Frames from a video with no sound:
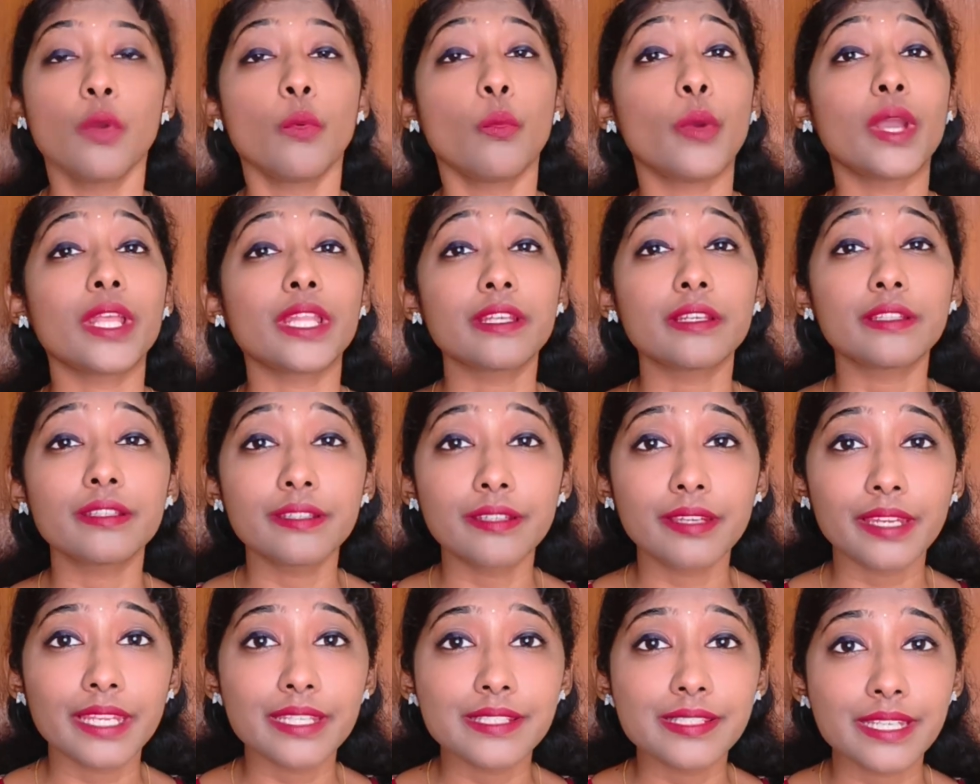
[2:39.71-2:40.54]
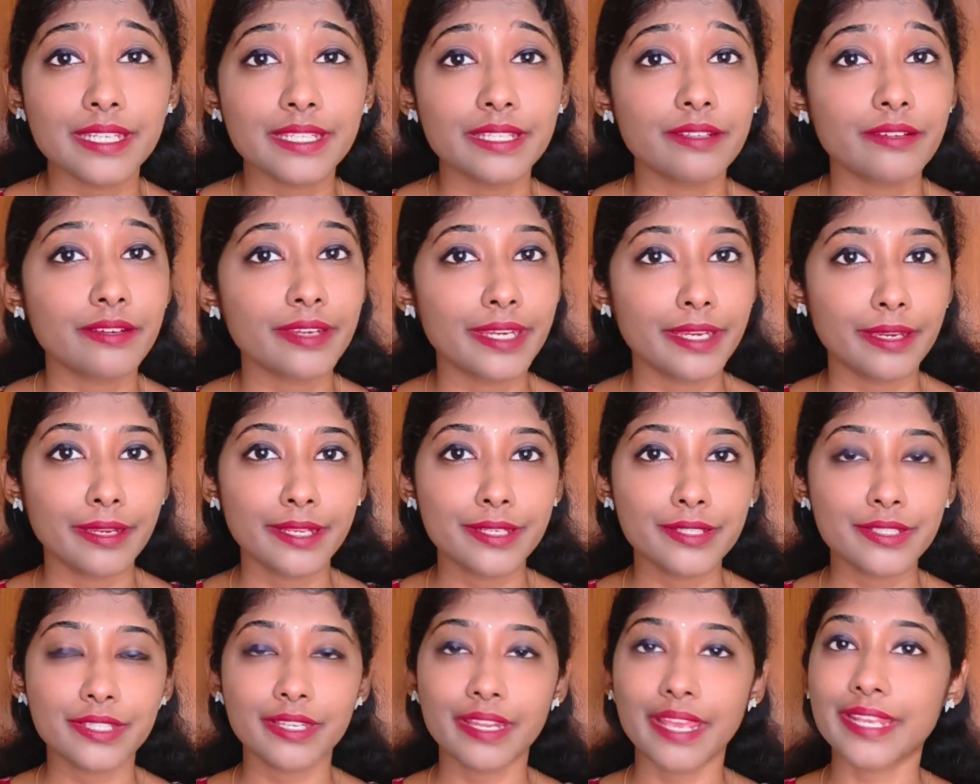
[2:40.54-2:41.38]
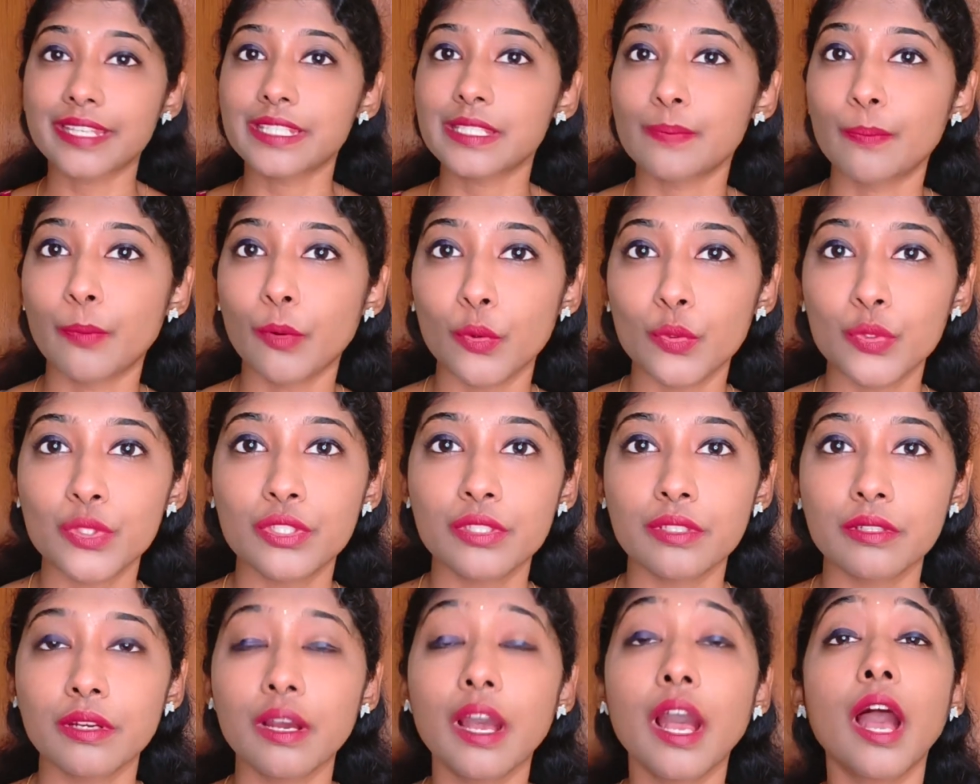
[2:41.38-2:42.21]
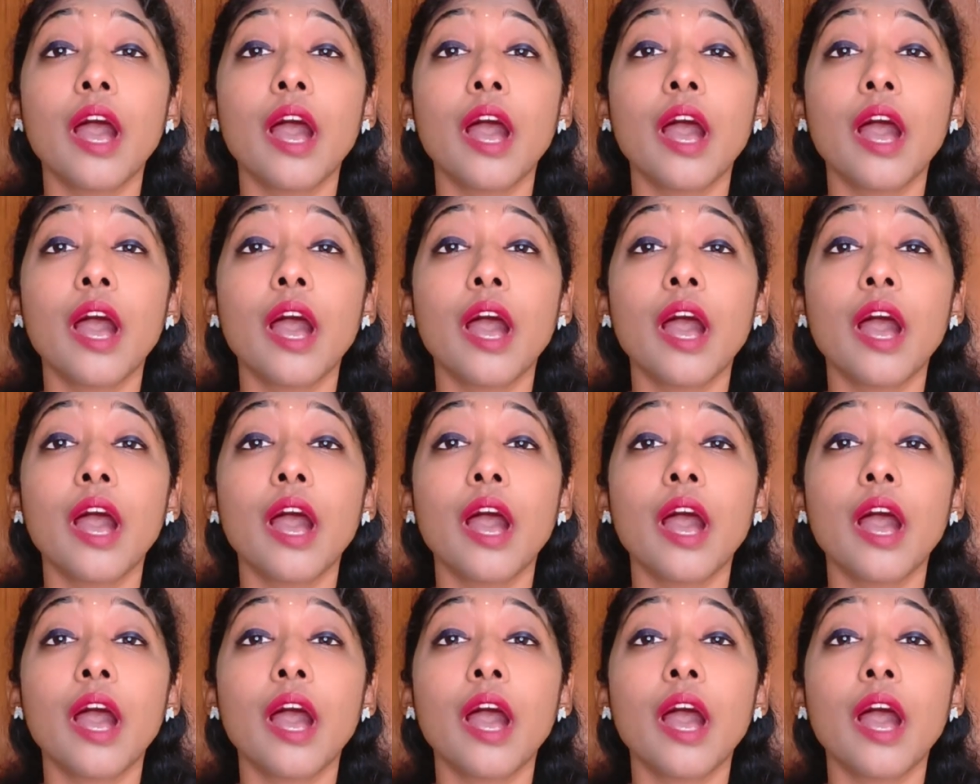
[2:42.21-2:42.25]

Whether there is any radiation exposure?